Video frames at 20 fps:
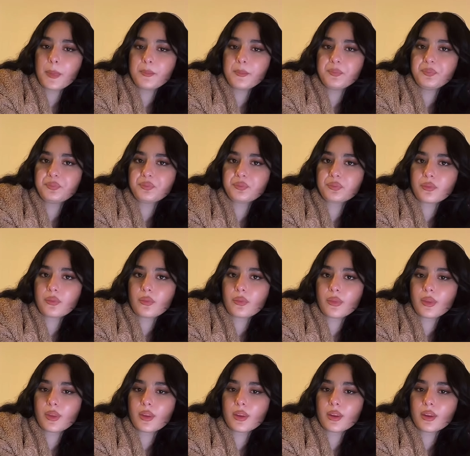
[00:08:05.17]

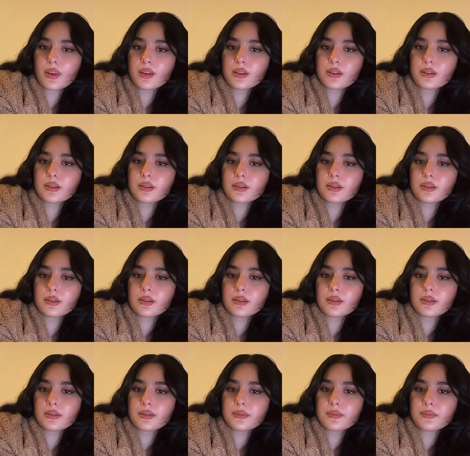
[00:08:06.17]

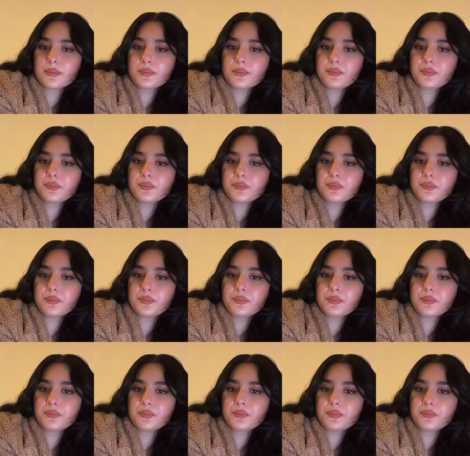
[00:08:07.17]
Nothing is said.